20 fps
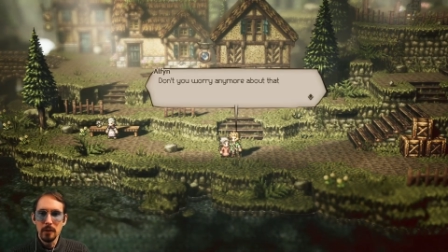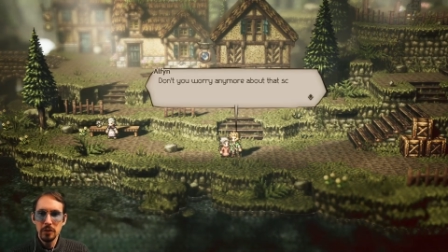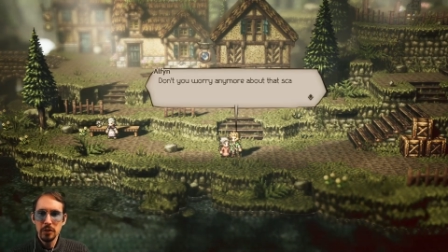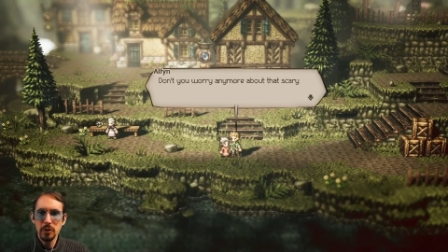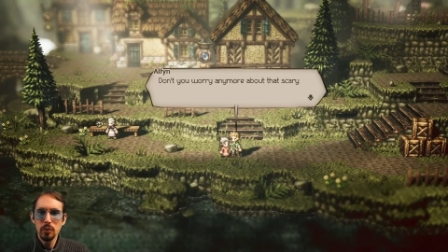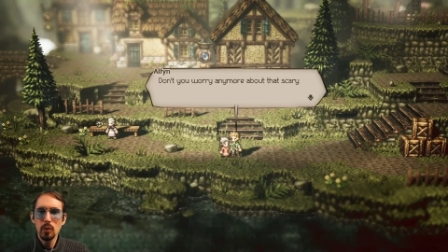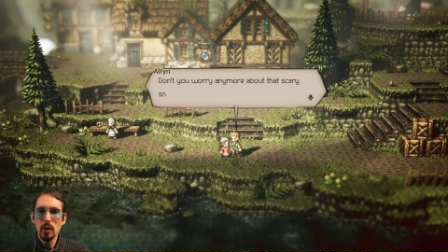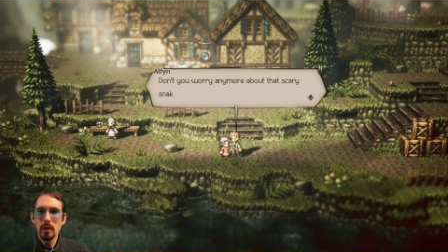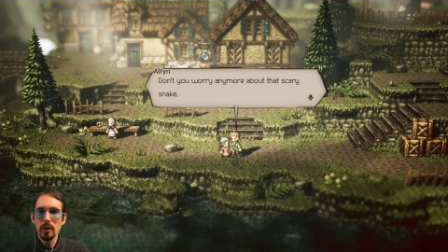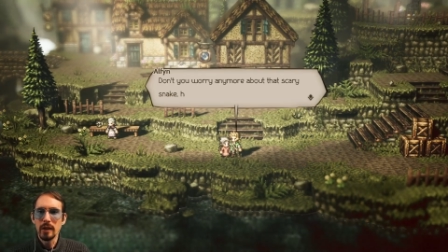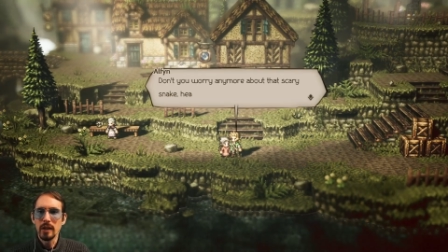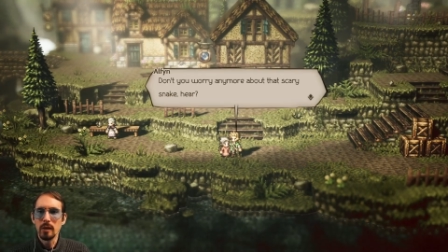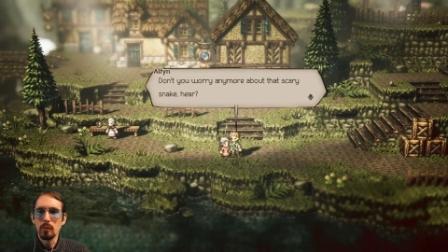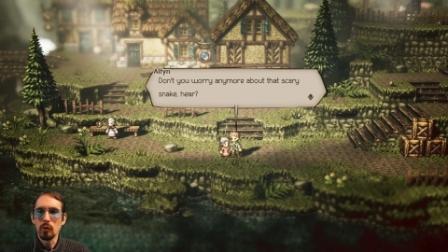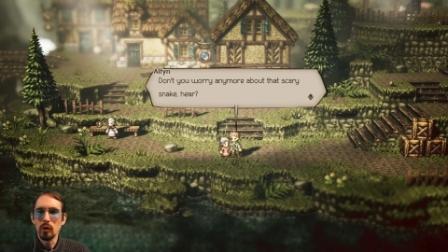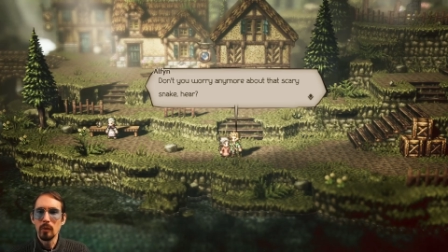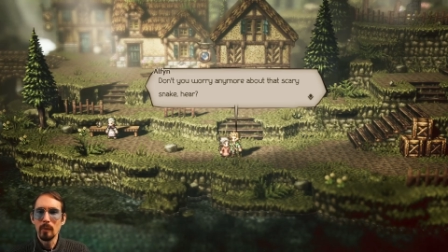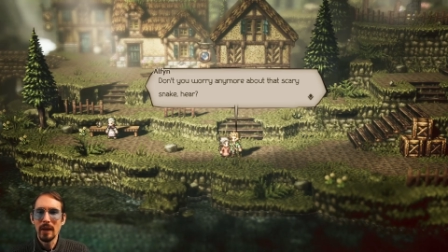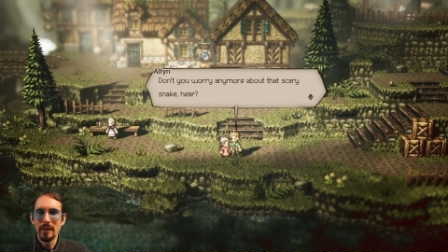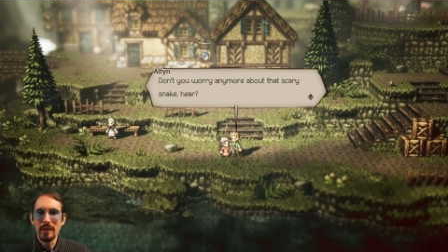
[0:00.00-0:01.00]
Don't you worry
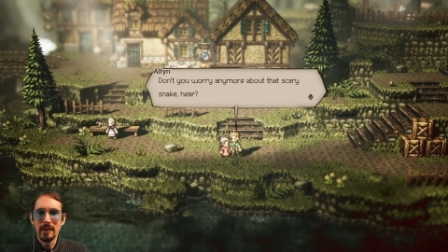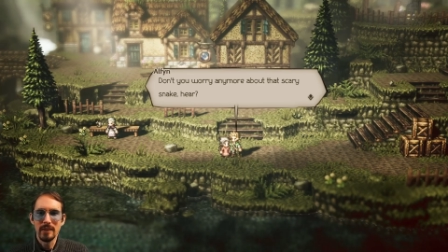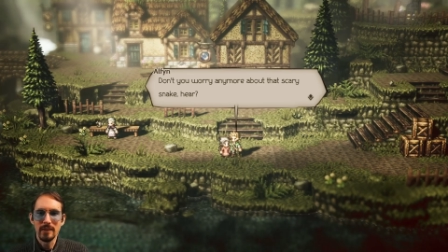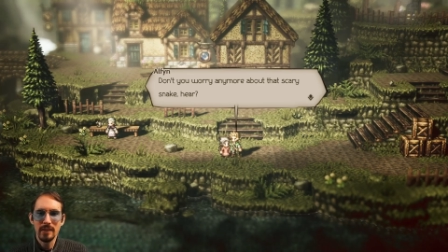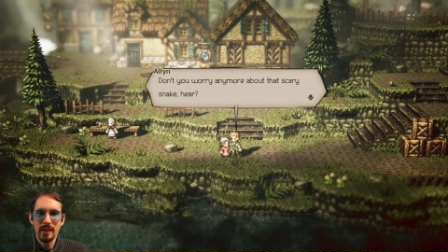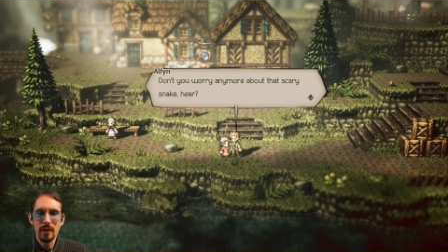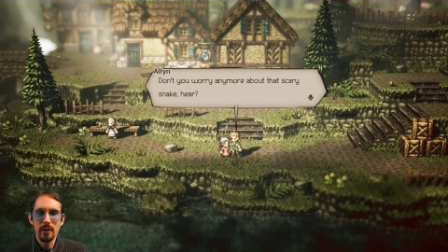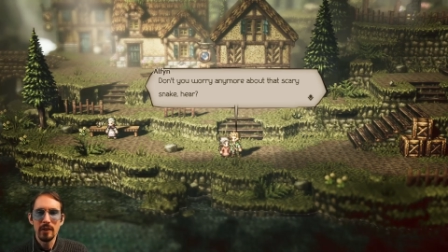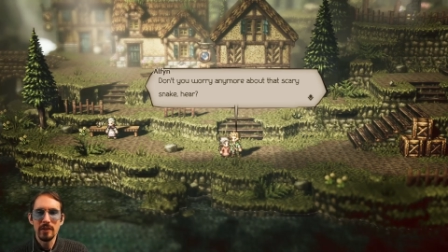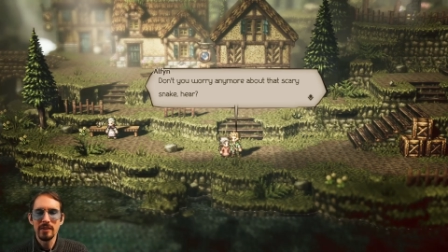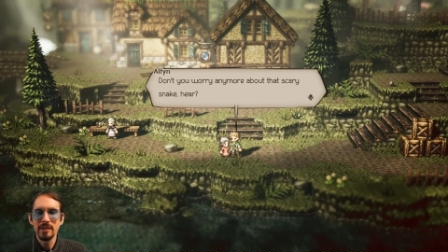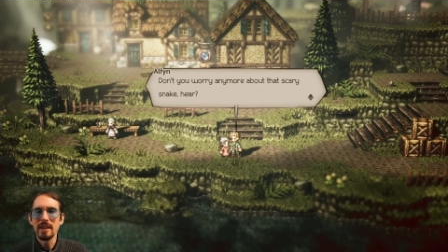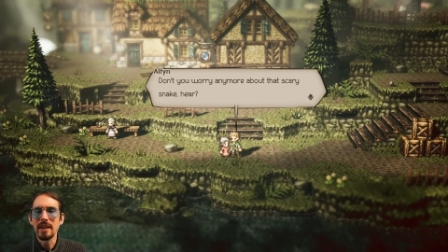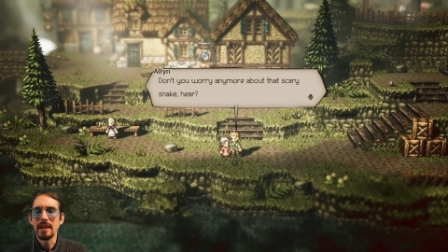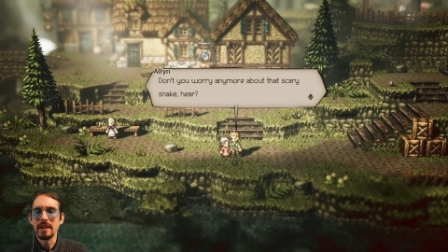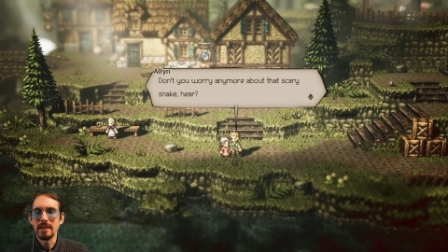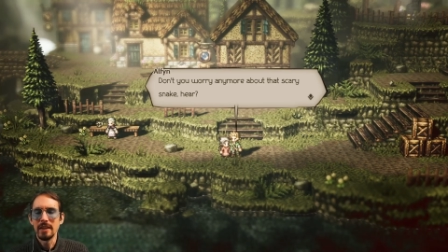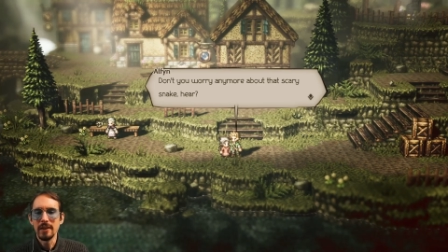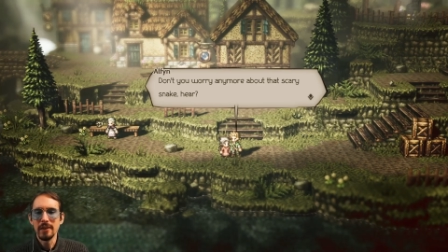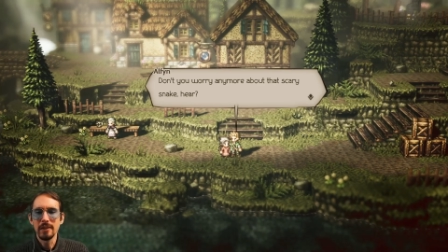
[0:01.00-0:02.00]
anymore about that scary
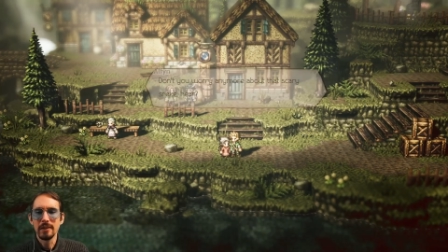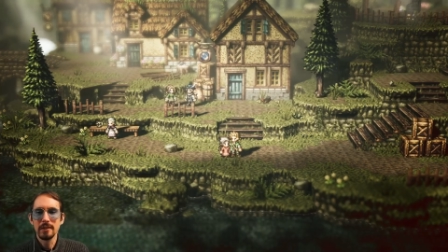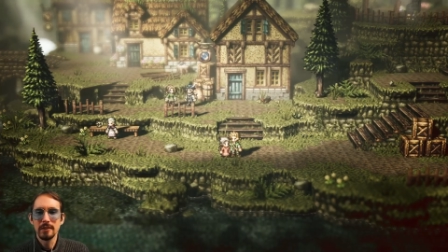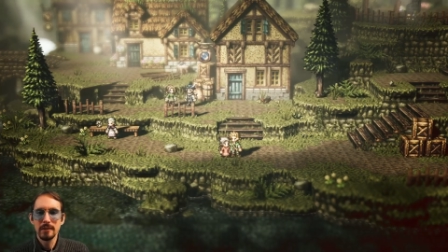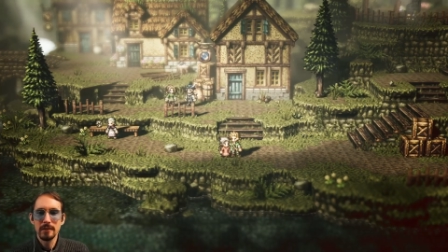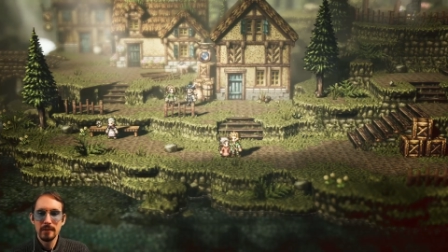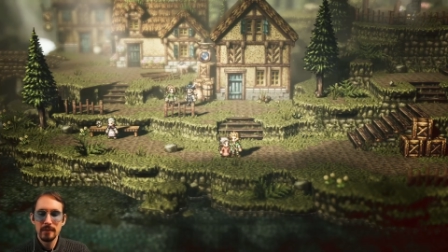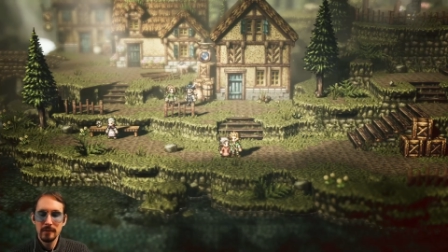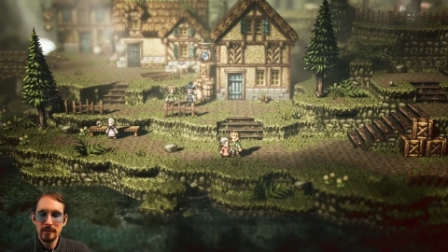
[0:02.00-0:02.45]
snake here.